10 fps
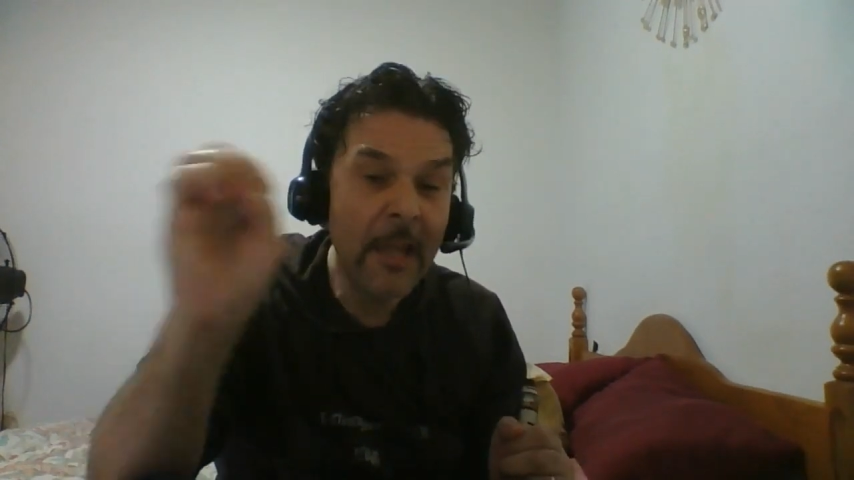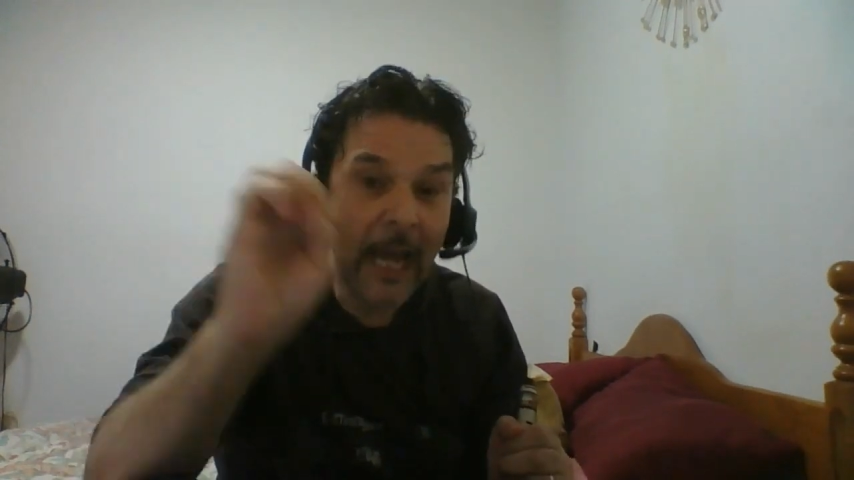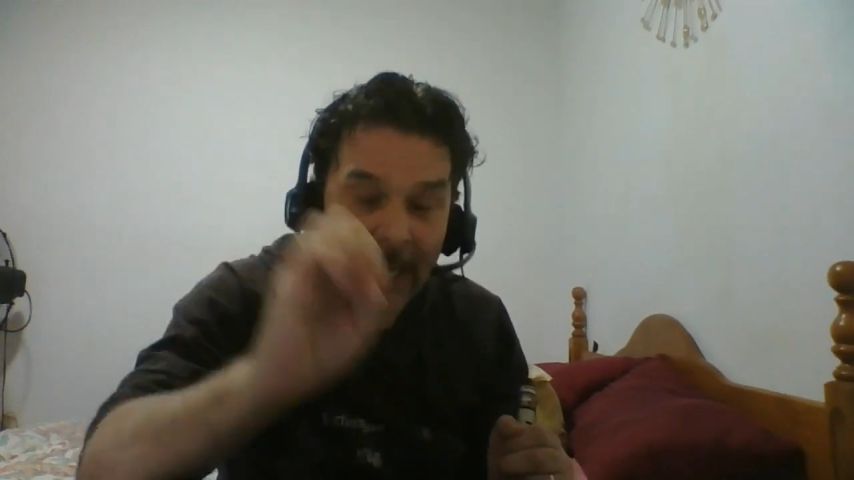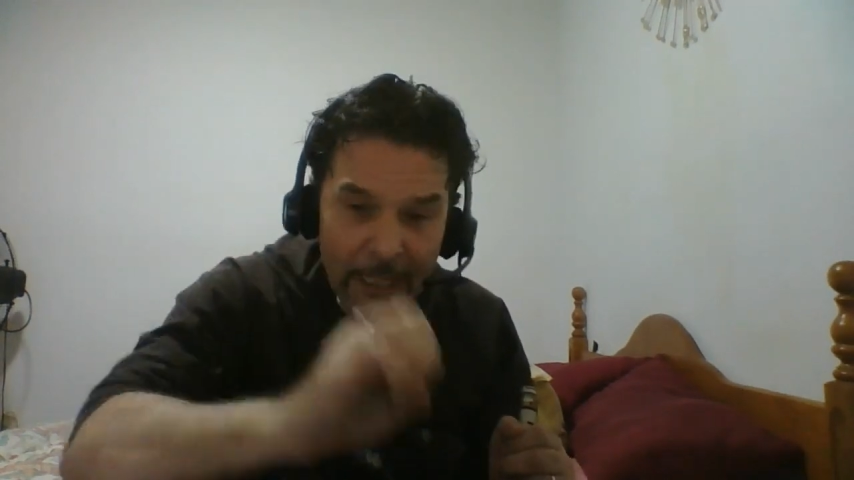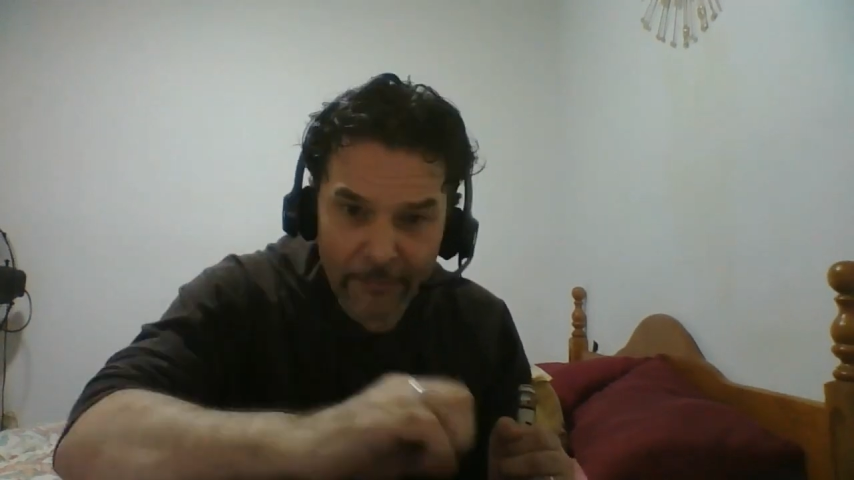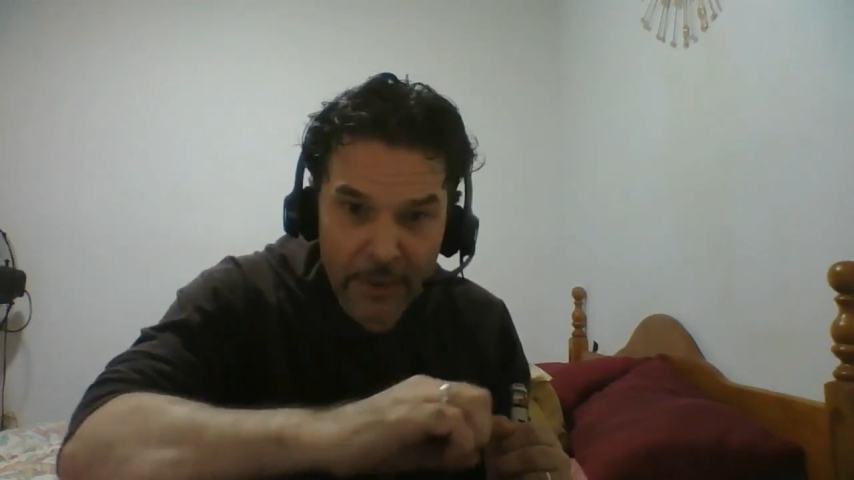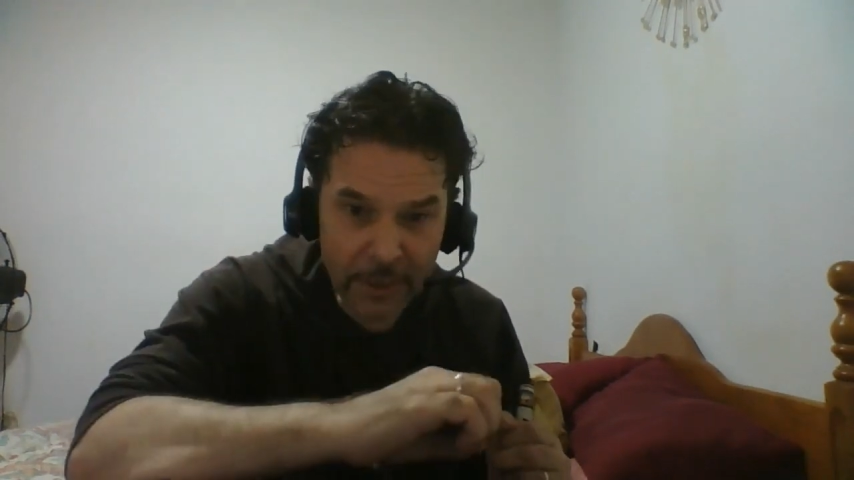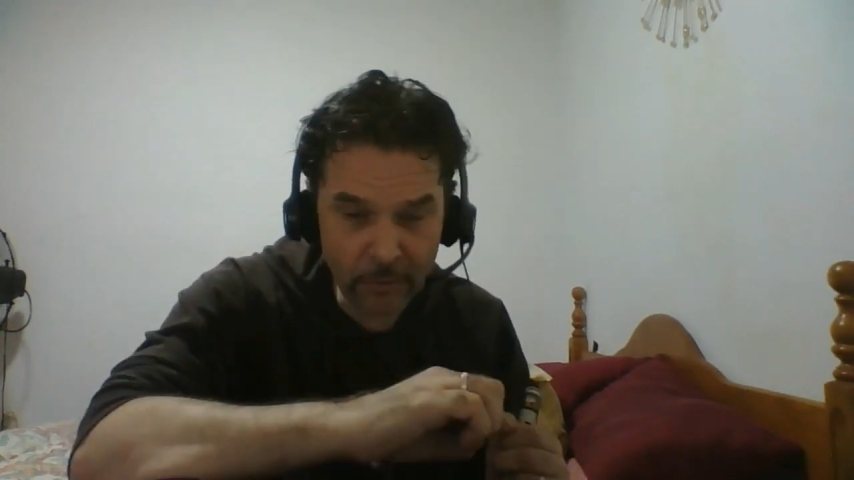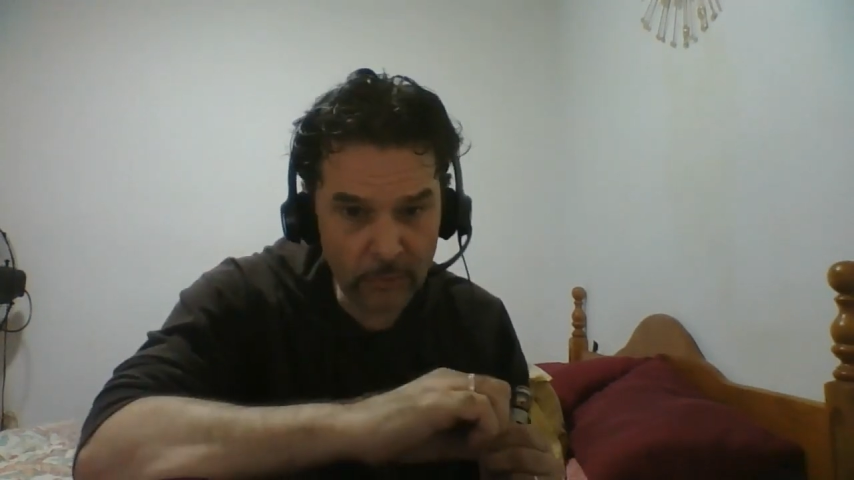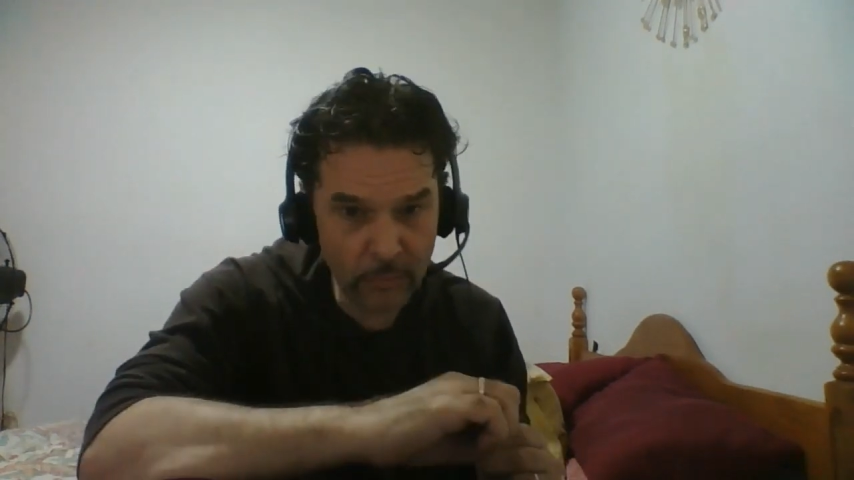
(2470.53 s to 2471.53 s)
and have
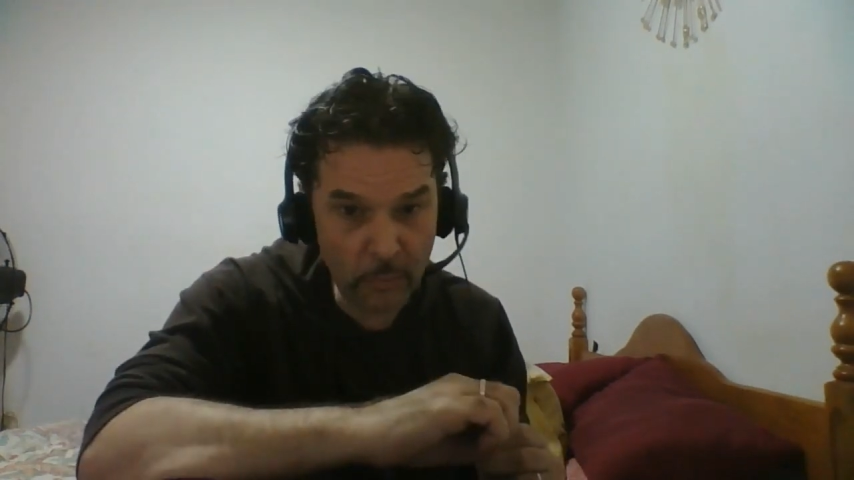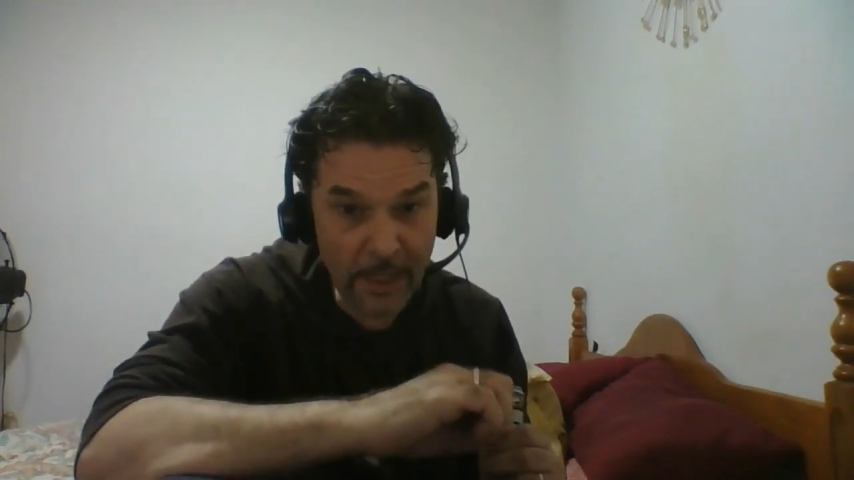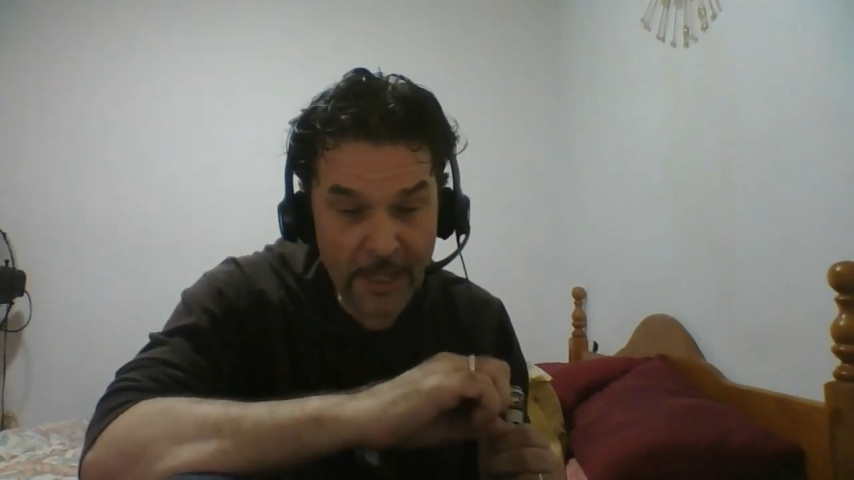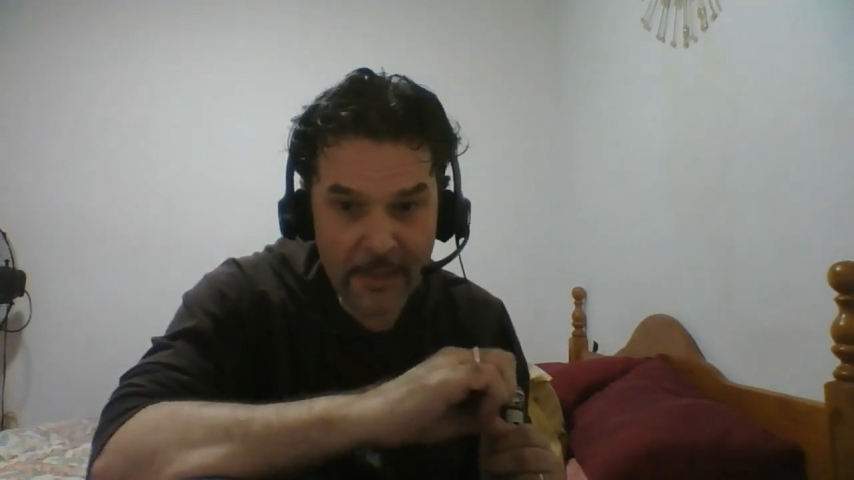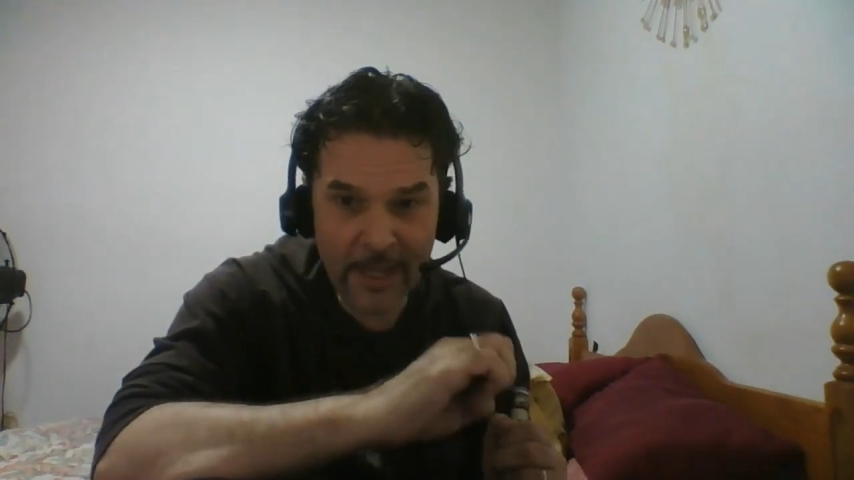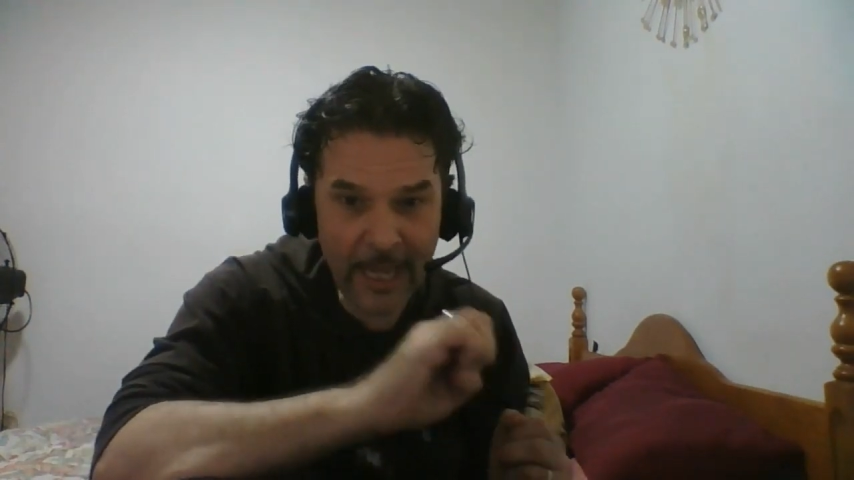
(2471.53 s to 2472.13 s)
children with,